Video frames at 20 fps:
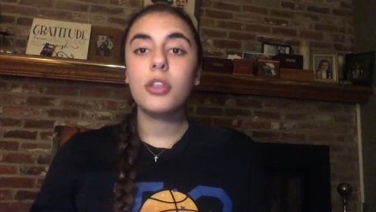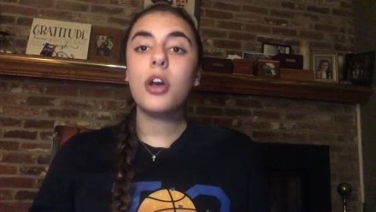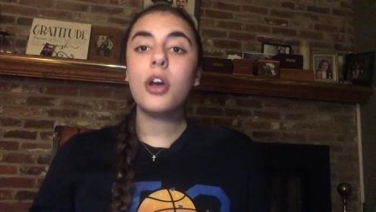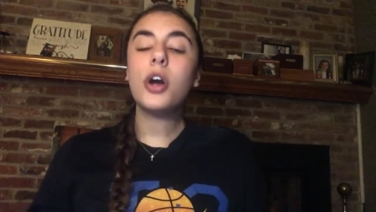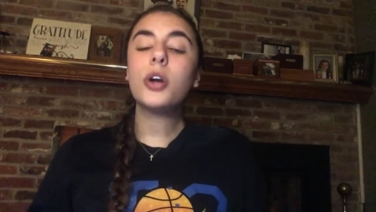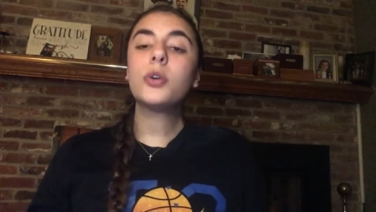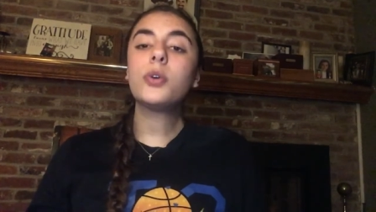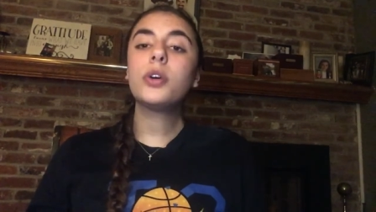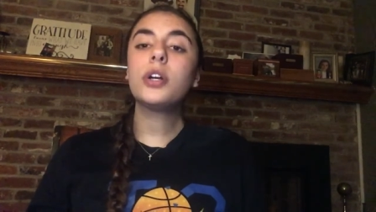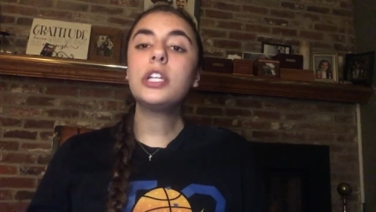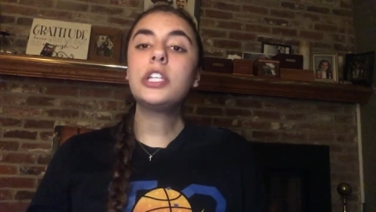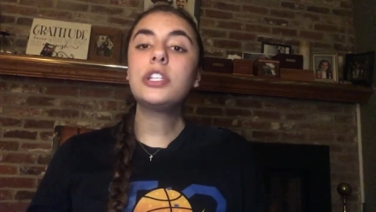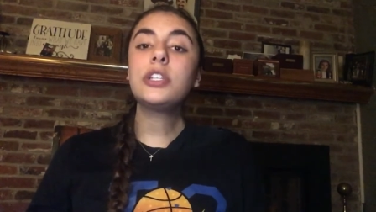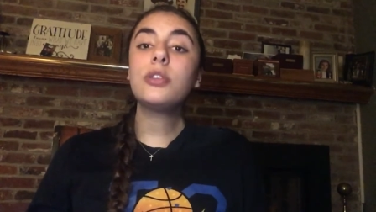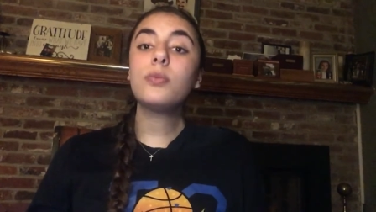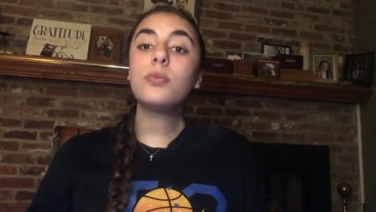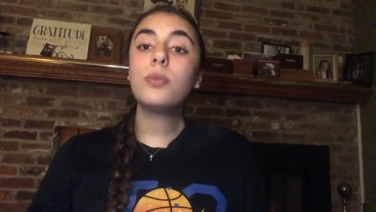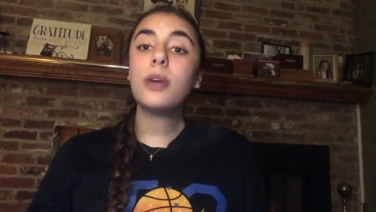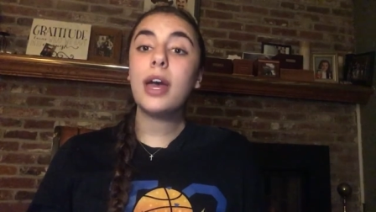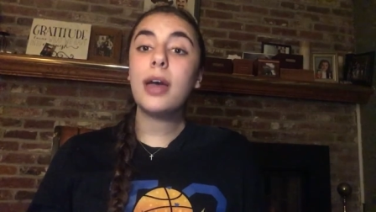According to
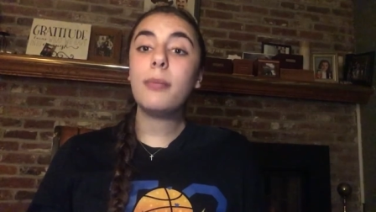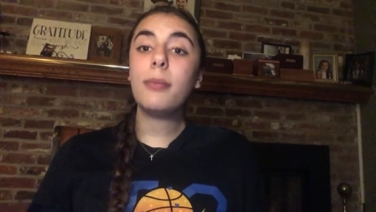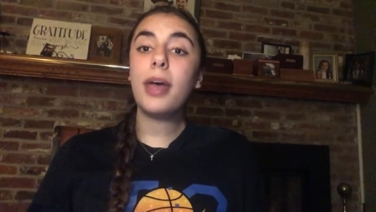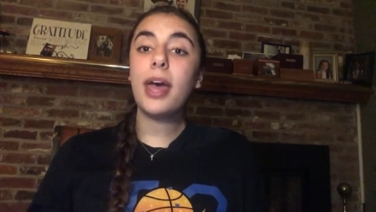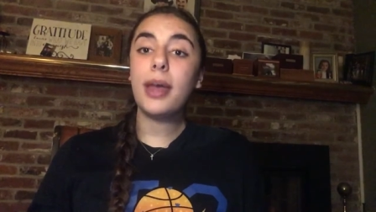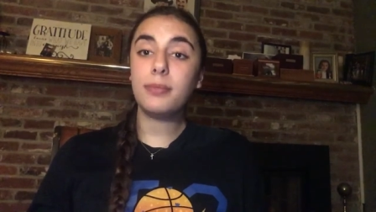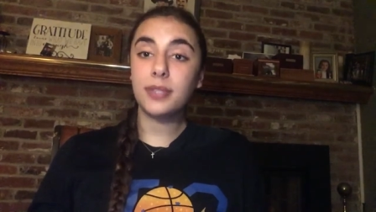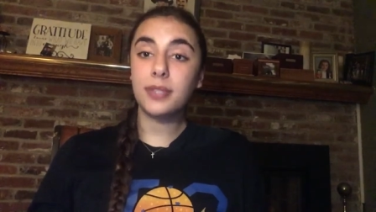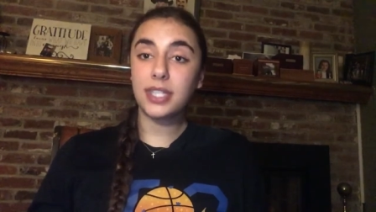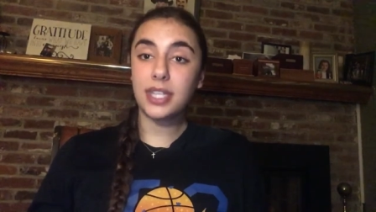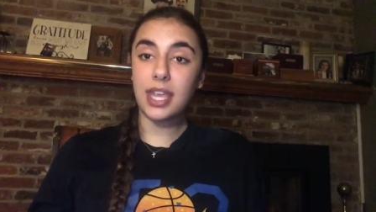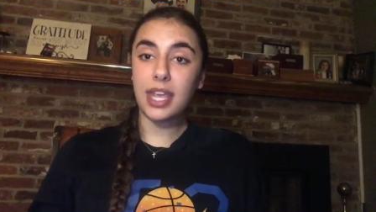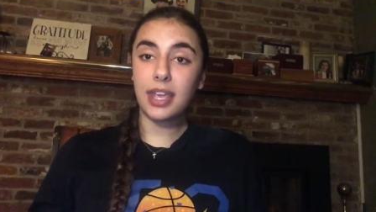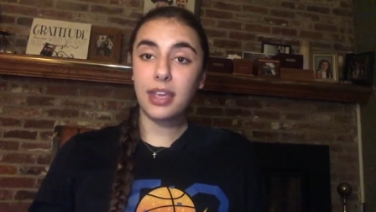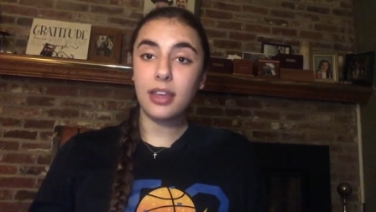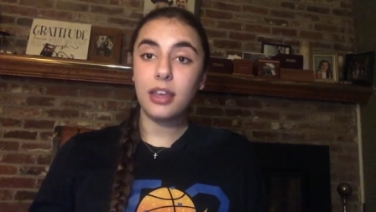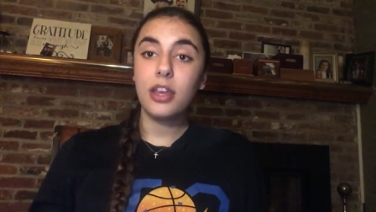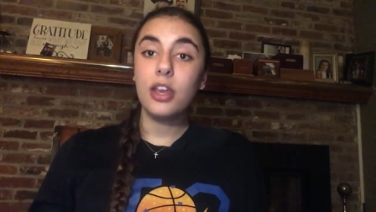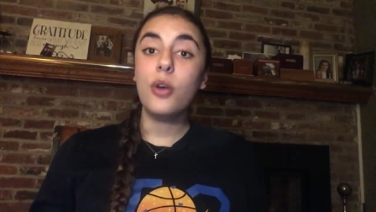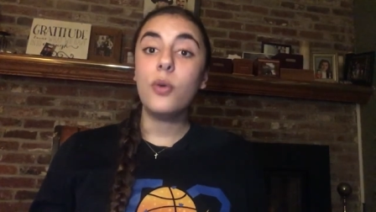the WebMD,
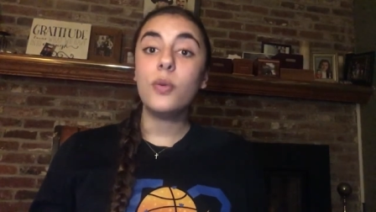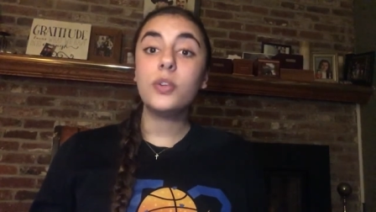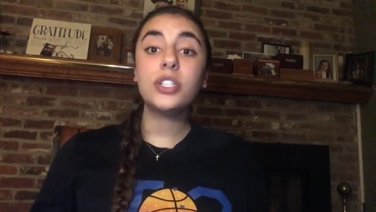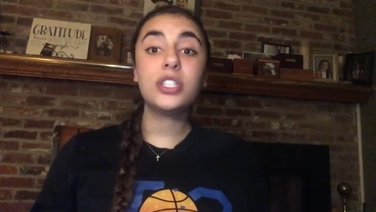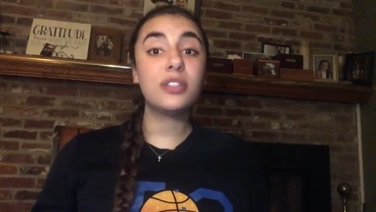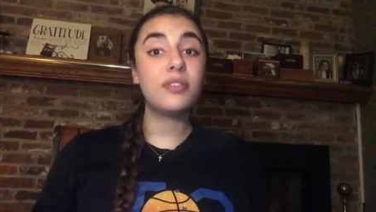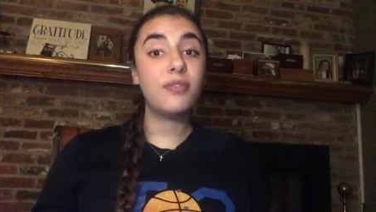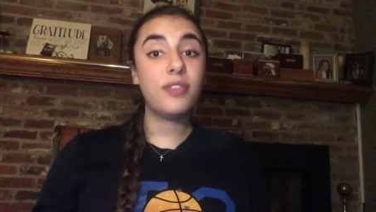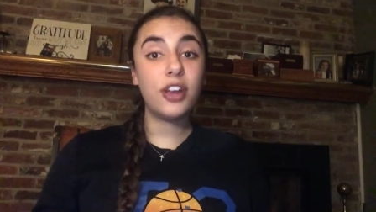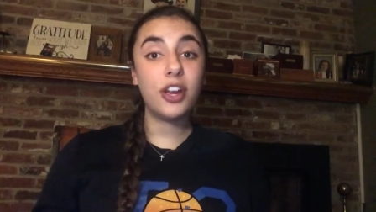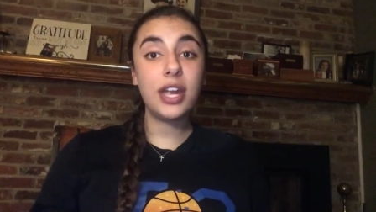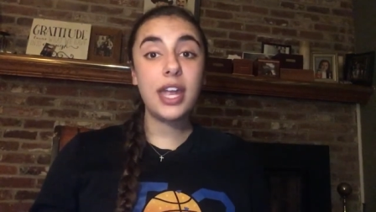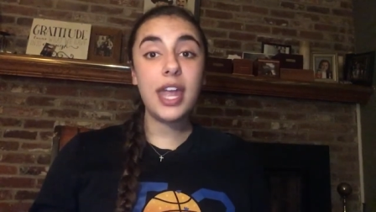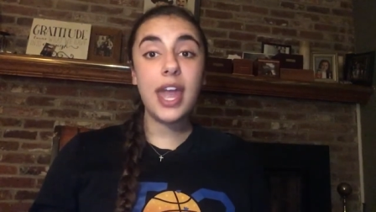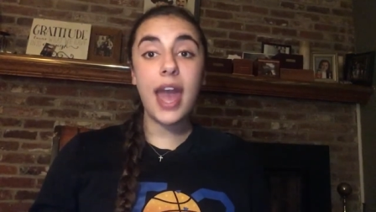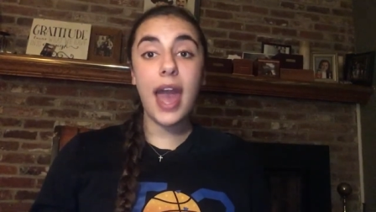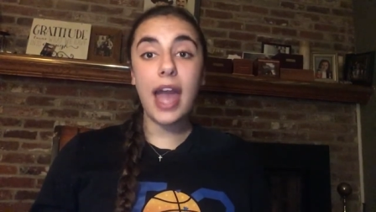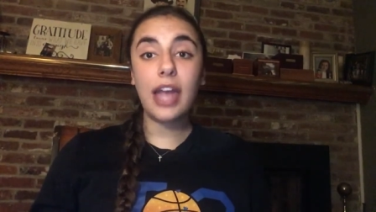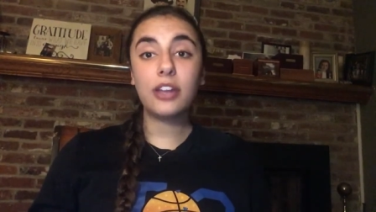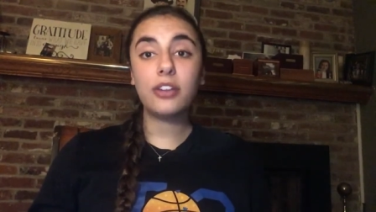which is a very
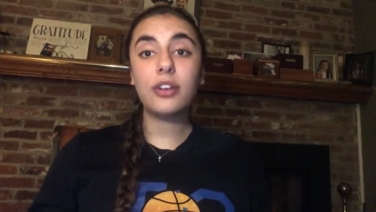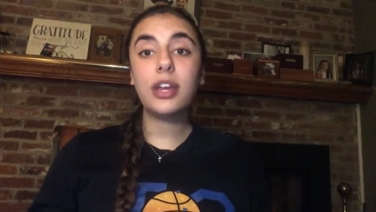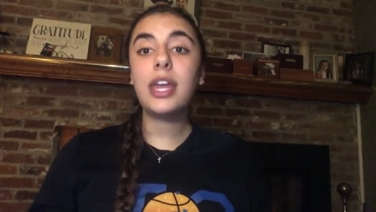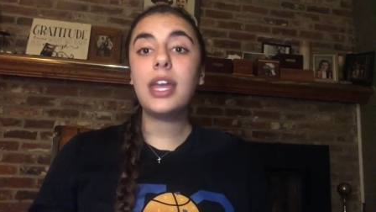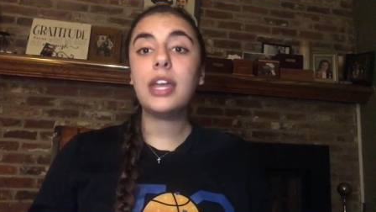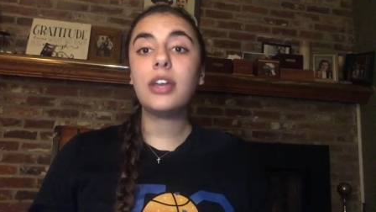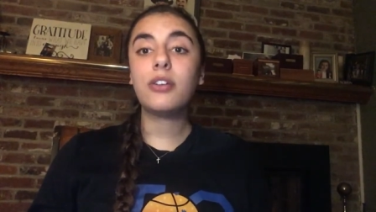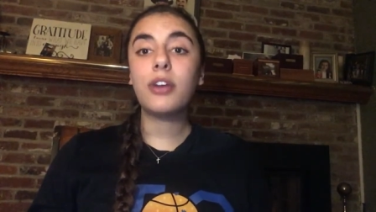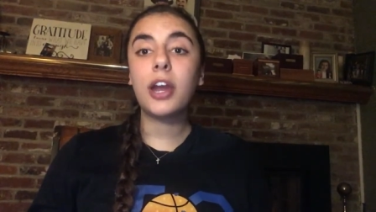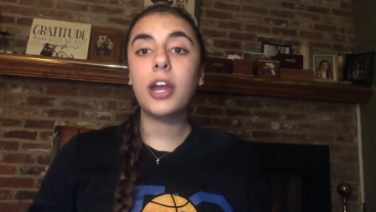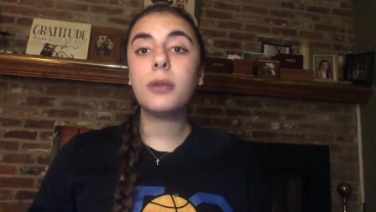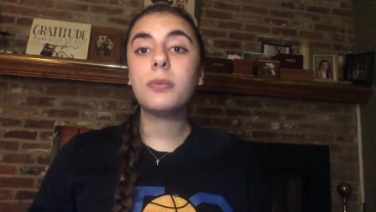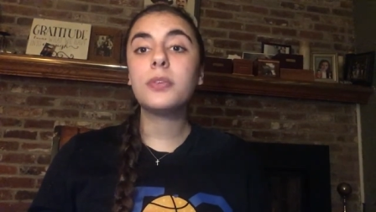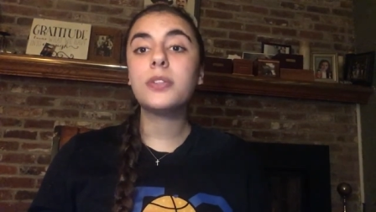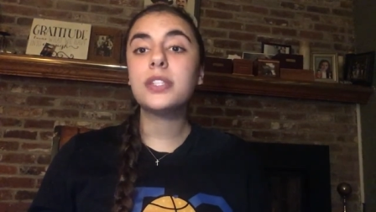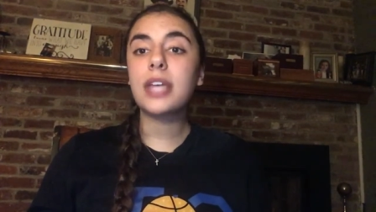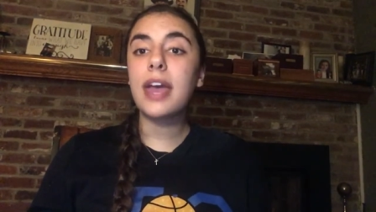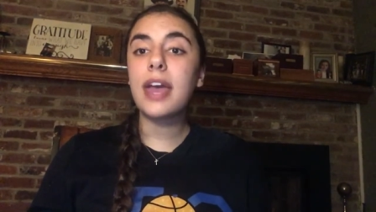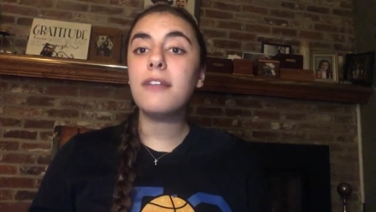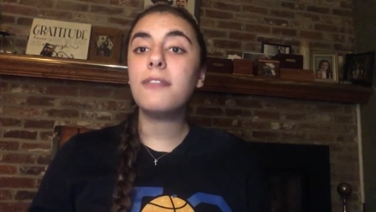accurate and credible
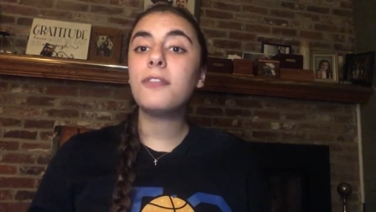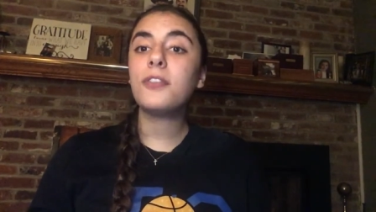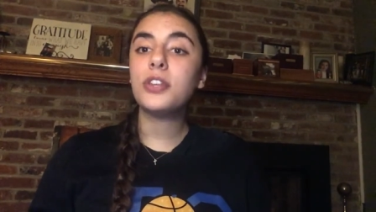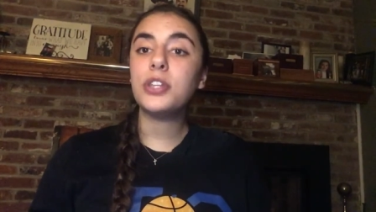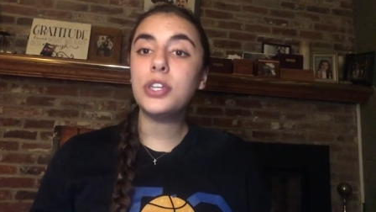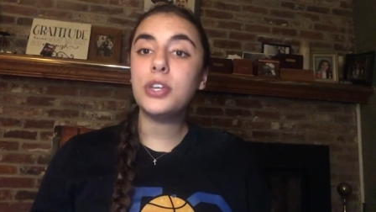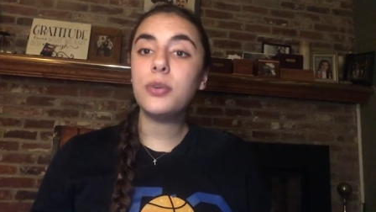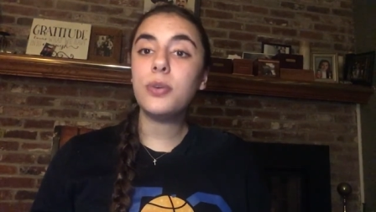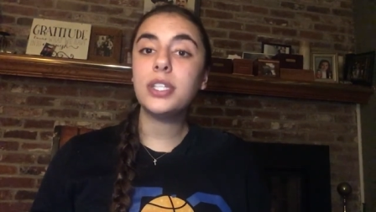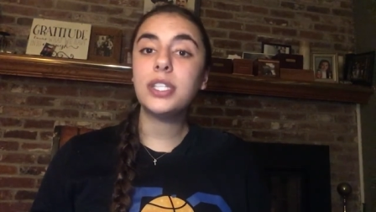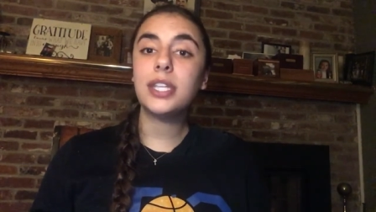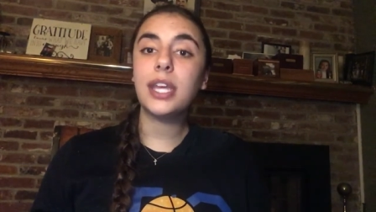site for U.S.